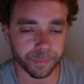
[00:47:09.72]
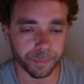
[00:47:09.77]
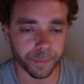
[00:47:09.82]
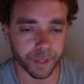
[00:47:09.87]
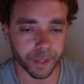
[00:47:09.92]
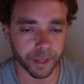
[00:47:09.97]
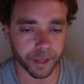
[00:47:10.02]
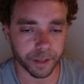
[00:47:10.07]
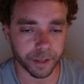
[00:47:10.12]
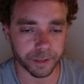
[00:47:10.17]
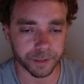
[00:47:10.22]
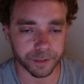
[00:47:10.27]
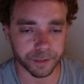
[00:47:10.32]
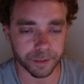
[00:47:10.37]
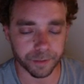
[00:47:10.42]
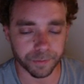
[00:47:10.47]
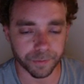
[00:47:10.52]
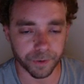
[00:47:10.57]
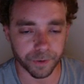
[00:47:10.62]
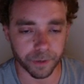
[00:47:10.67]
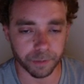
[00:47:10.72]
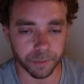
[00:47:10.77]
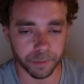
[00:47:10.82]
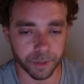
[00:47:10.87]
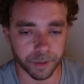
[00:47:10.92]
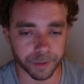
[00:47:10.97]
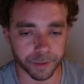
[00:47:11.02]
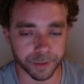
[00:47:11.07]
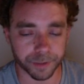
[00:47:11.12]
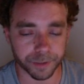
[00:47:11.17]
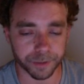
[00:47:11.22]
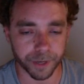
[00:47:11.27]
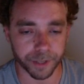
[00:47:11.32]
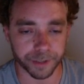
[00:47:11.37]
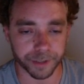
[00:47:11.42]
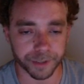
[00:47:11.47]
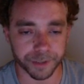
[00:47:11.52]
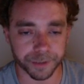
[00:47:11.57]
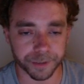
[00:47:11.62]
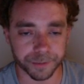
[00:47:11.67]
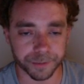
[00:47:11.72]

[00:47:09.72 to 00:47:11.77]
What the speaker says: Hicks from the stretch.